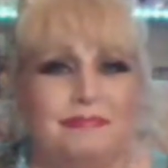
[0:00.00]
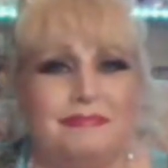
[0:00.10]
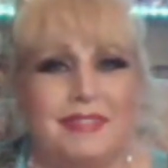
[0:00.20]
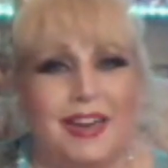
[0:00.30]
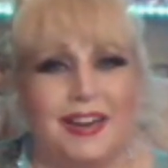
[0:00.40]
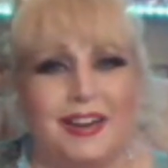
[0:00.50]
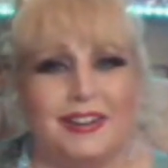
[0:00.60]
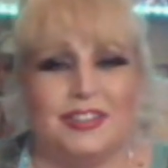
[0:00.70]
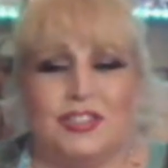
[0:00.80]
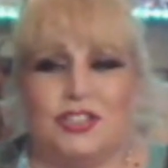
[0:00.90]
yeah,
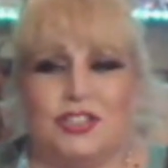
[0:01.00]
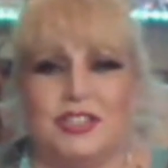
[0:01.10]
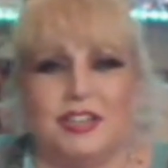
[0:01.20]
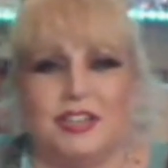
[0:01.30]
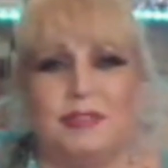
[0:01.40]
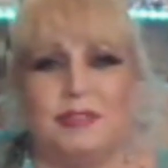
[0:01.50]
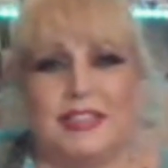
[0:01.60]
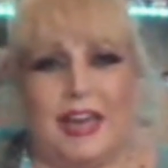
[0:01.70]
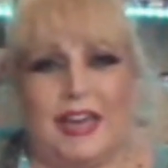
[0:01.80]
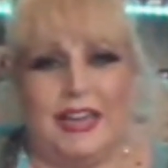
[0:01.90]
just it's that
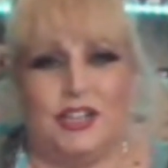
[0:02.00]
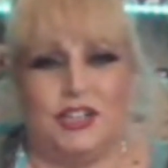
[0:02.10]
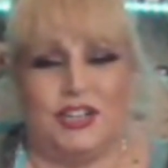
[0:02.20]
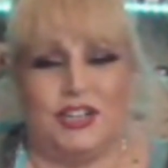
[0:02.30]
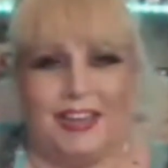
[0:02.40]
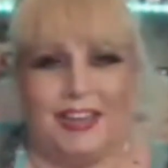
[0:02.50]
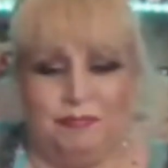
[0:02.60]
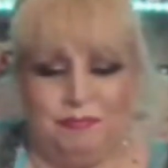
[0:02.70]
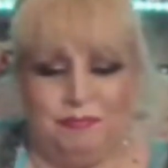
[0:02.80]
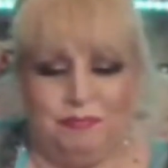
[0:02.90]
energy there.
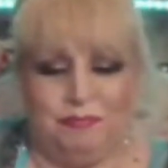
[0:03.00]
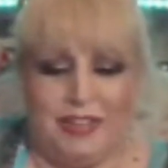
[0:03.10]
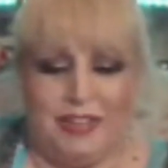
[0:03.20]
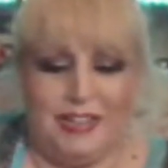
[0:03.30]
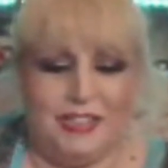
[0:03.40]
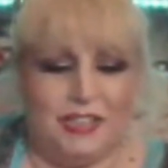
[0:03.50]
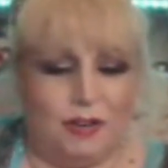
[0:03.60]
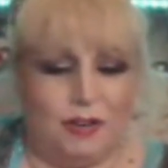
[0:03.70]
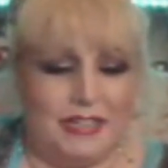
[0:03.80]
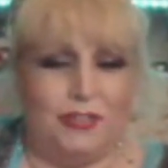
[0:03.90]
So let's have a
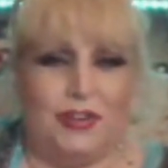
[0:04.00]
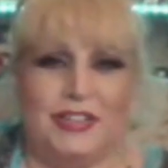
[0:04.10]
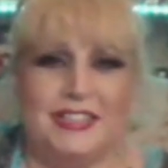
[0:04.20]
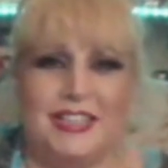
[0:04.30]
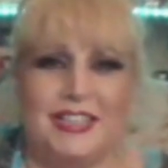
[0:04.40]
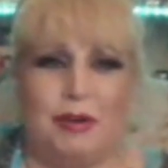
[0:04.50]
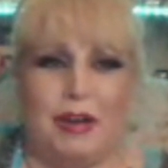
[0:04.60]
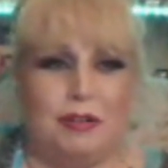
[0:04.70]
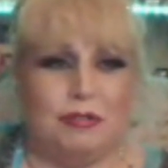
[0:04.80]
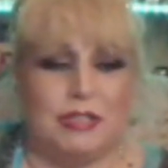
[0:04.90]
look and see what
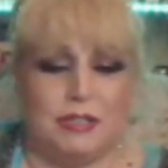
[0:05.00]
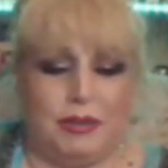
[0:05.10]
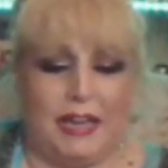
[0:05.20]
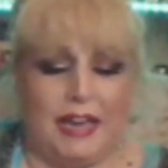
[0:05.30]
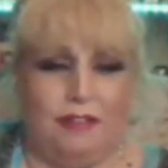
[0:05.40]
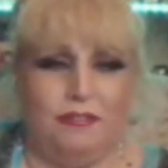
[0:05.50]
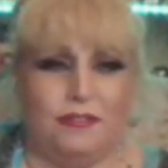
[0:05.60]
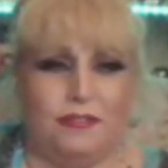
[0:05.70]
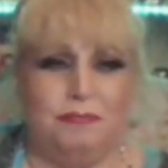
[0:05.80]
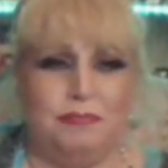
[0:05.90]
else we have.
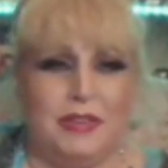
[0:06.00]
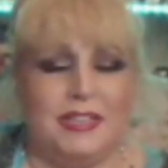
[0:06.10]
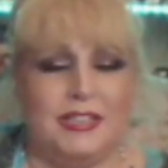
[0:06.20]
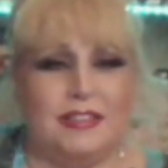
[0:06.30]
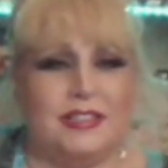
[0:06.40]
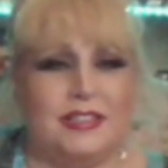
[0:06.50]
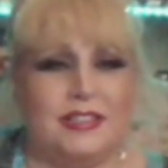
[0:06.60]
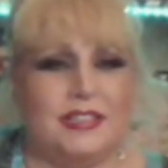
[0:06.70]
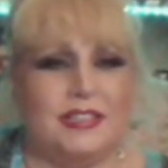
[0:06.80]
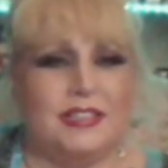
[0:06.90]
So this is the
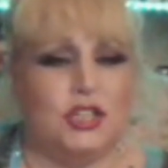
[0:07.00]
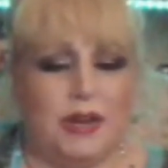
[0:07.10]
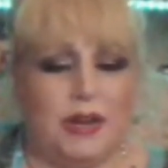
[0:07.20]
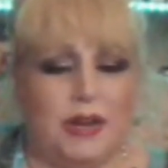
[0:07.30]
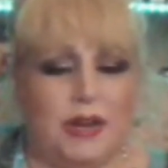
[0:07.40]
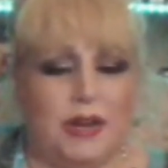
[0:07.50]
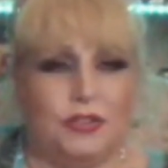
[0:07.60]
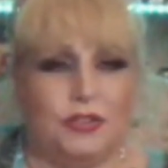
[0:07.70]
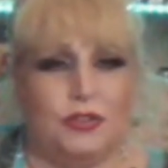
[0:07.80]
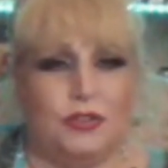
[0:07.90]

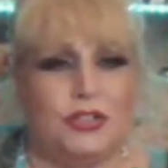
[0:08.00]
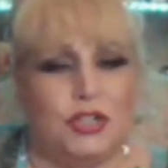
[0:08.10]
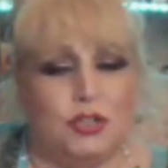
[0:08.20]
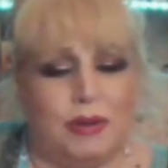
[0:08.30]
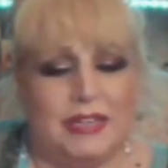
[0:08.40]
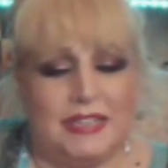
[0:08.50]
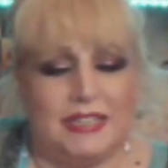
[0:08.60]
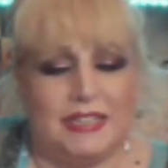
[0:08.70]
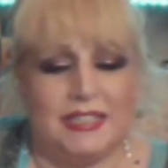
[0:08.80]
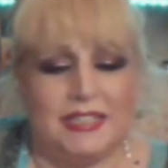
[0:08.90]
20th through to the
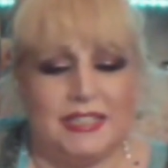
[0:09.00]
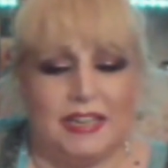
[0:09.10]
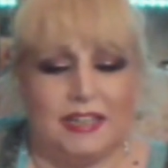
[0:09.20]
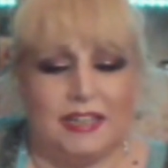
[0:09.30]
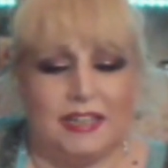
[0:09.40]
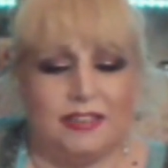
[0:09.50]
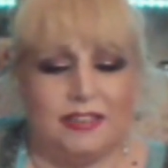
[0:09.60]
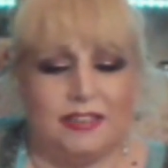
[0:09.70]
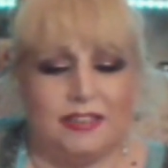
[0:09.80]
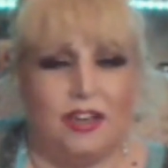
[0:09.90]
26th
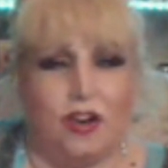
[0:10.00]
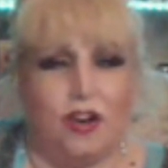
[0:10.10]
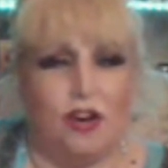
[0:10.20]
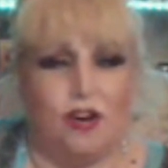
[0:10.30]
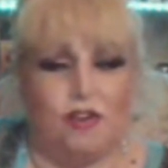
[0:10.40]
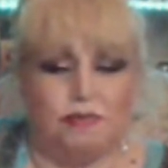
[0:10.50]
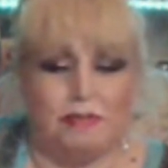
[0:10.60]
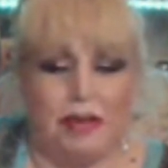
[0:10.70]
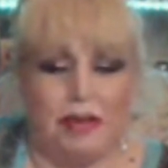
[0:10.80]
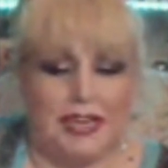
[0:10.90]
of May
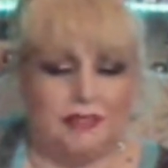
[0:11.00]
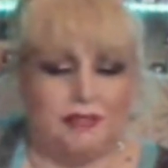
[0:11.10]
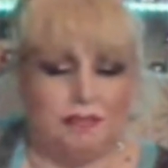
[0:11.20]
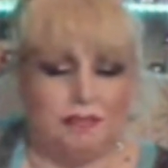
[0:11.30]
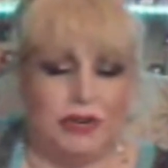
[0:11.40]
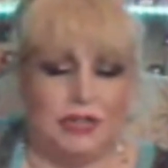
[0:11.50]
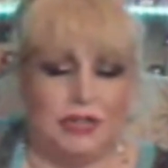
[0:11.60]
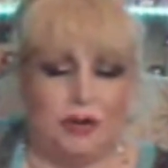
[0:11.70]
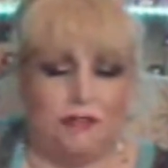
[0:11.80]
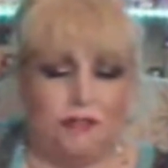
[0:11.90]

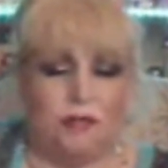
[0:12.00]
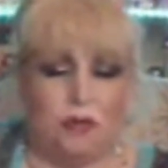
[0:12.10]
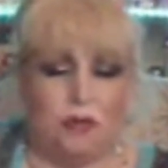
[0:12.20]
2024.